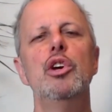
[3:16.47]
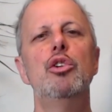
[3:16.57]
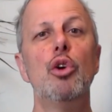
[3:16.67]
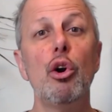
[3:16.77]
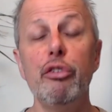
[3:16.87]

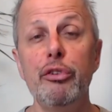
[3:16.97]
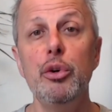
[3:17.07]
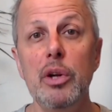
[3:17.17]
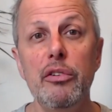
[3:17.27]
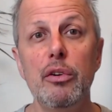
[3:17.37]
your
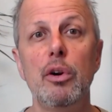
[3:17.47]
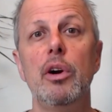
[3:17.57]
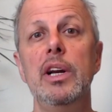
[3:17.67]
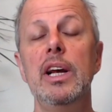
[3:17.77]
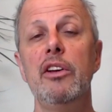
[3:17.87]
students'
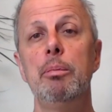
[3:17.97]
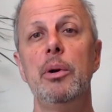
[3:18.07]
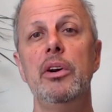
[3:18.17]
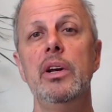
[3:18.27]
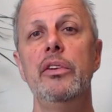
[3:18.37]
learning
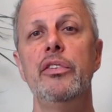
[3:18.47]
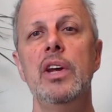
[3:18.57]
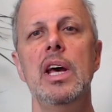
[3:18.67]
experience